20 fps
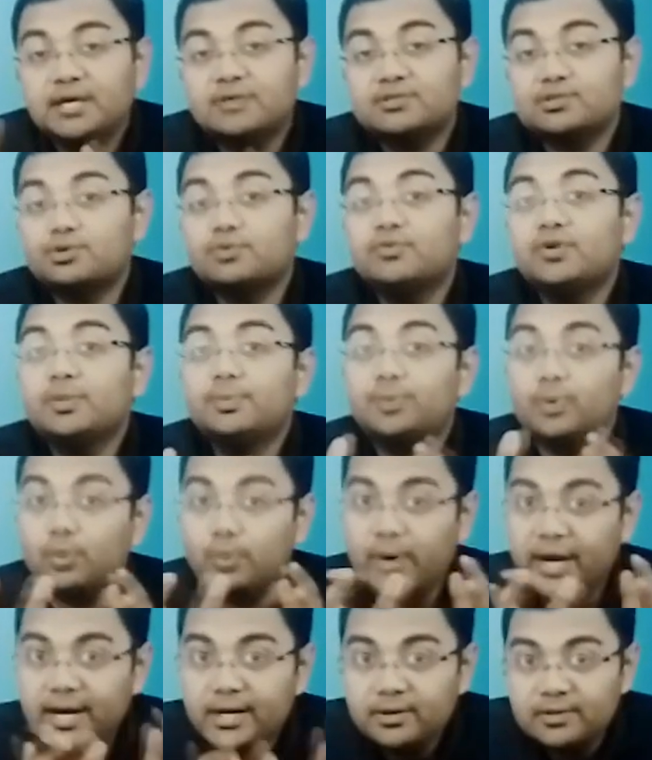ISRO will
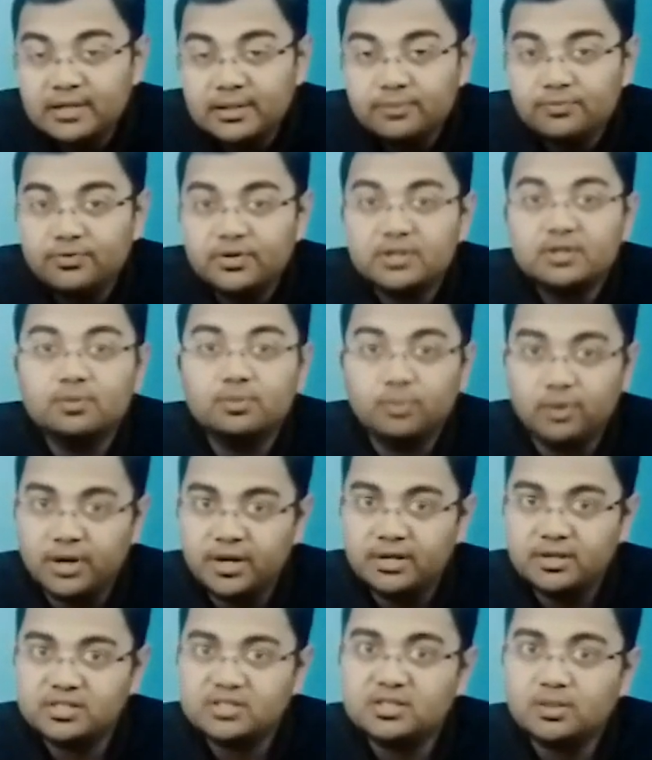provide them with
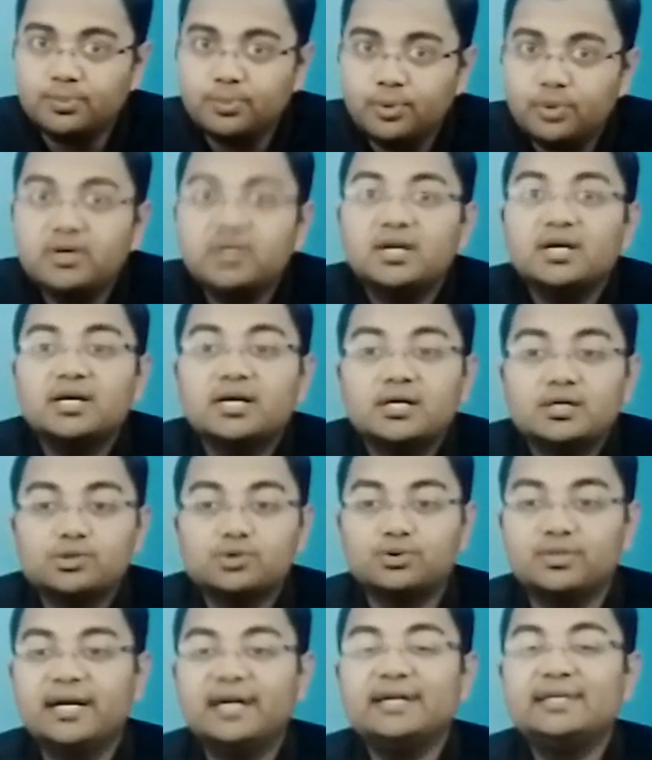monetary support,
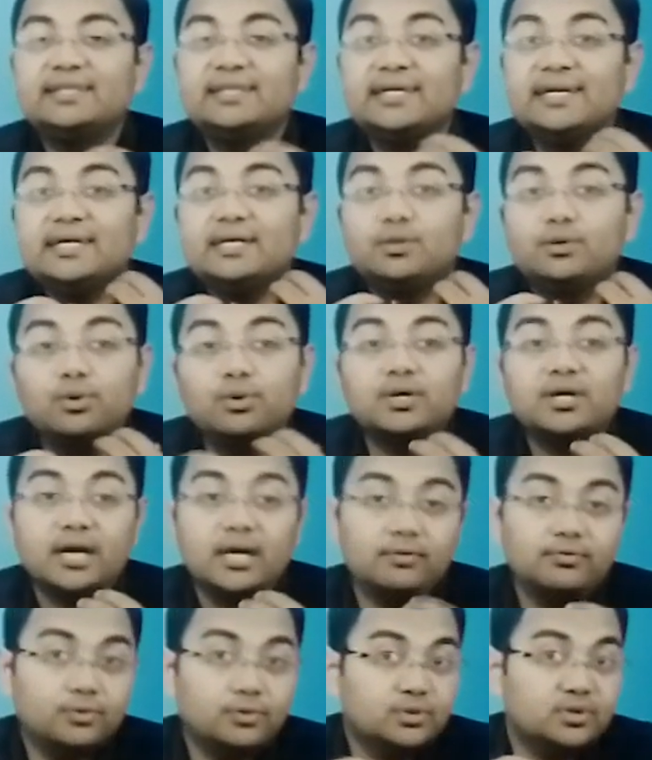so that they don't
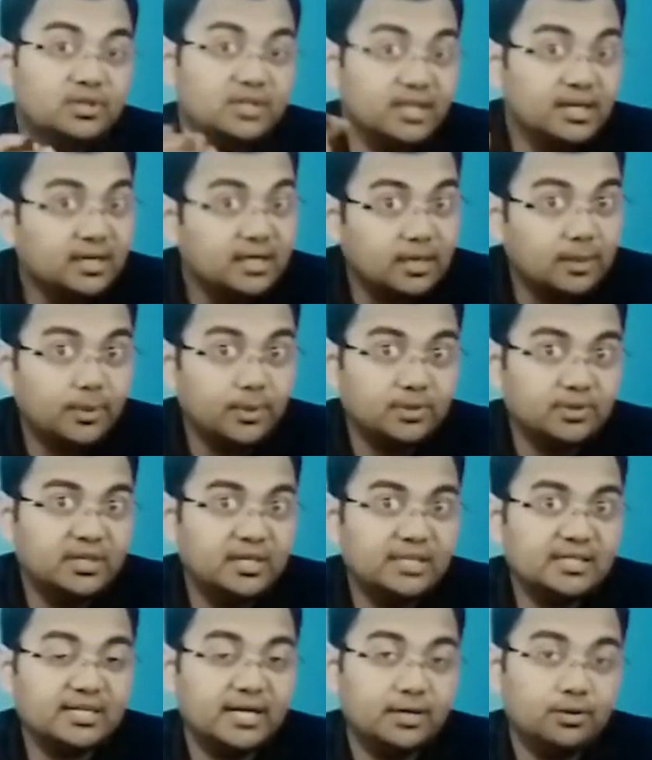have to think
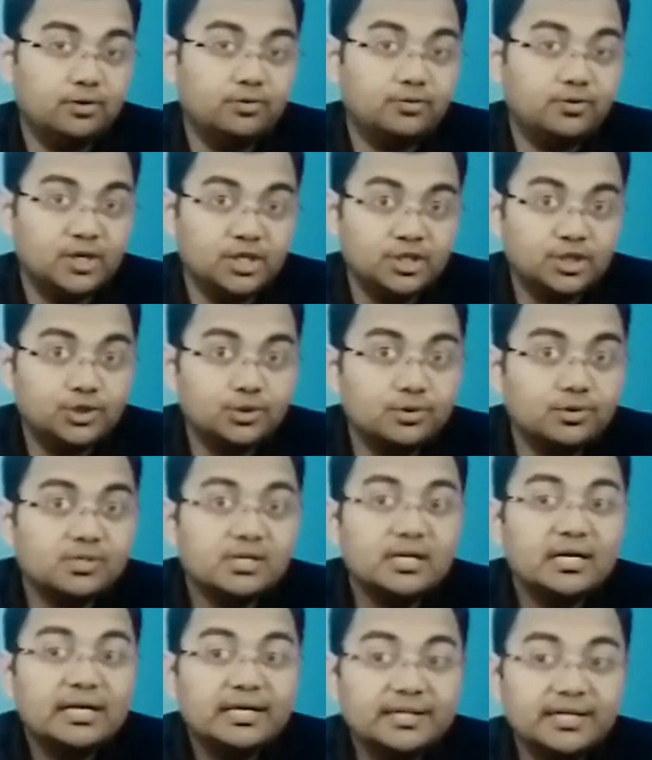about these kind of issues.